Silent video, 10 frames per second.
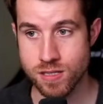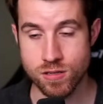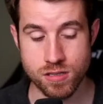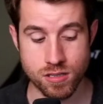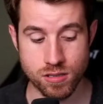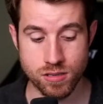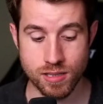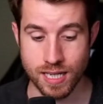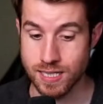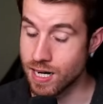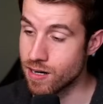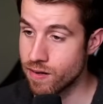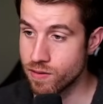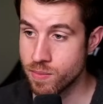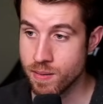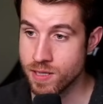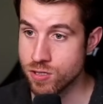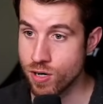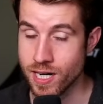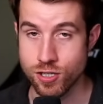You could still do like Daredevil maybe and
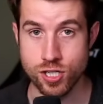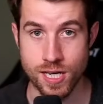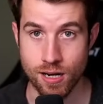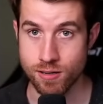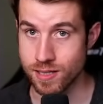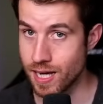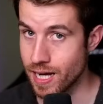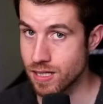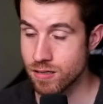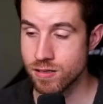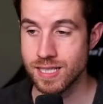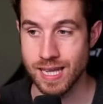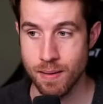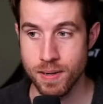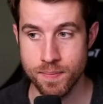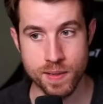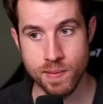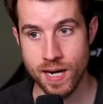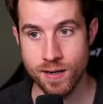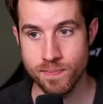try to cheat out Alioth early. That might be
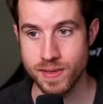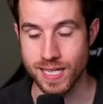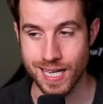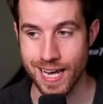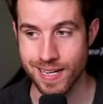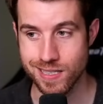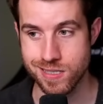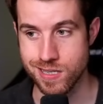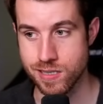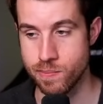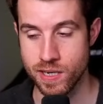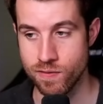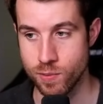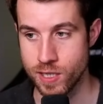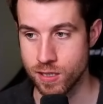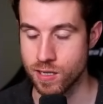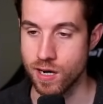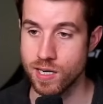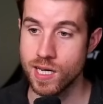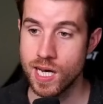better than Kang, because it's a bit of a weaker card.